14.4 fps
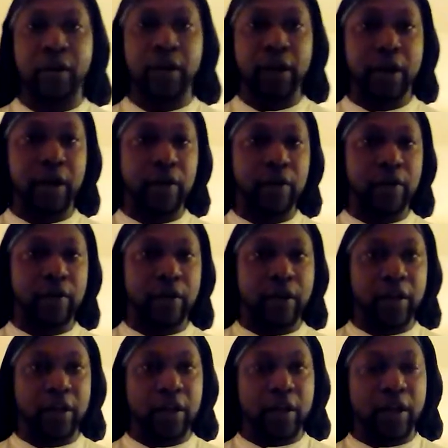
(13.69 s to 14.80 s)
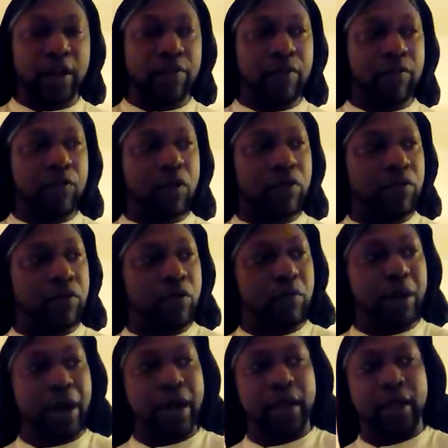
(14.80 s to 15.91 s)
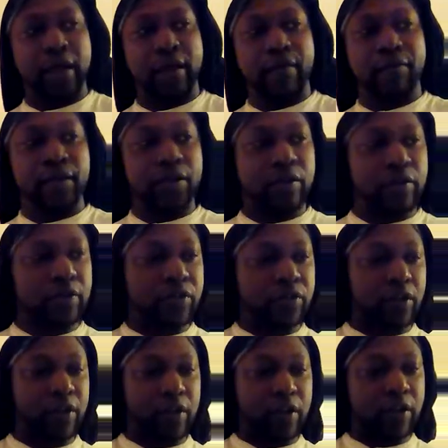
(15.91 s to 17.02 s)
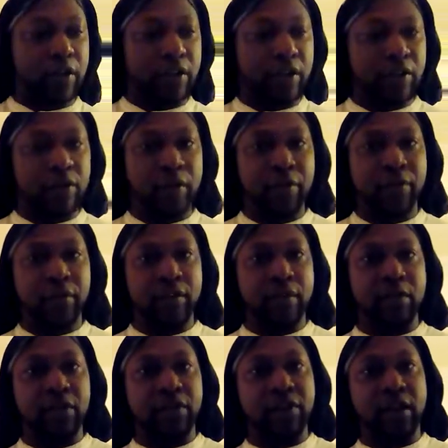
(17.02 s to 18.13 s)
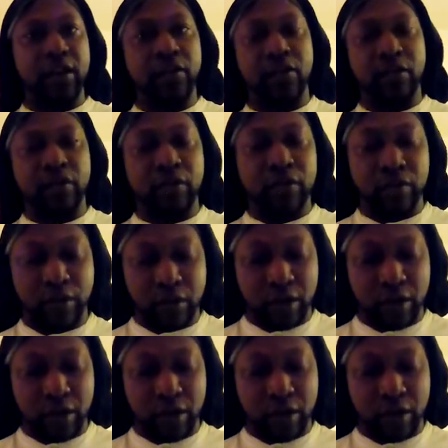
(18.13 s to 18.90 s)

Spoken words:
Now, if you've gone through my videos, you would have seen me say to you,